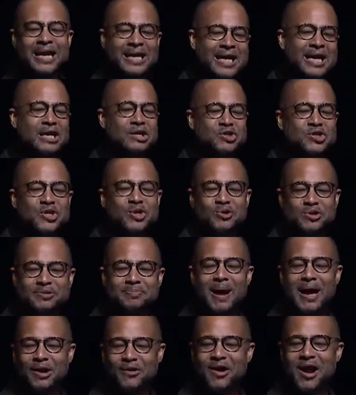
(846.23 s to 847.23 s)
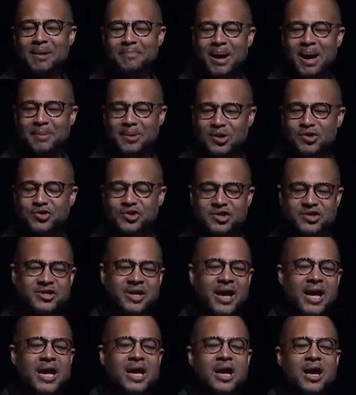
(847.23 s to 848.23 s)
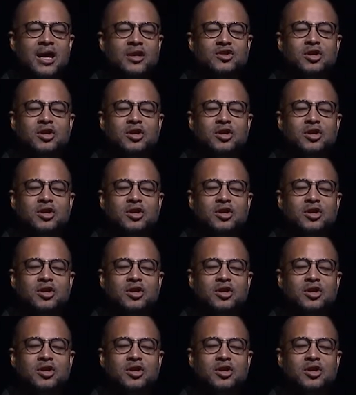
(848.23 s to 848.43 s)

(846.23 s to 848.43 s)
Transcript: need you, as my grandmama used to say,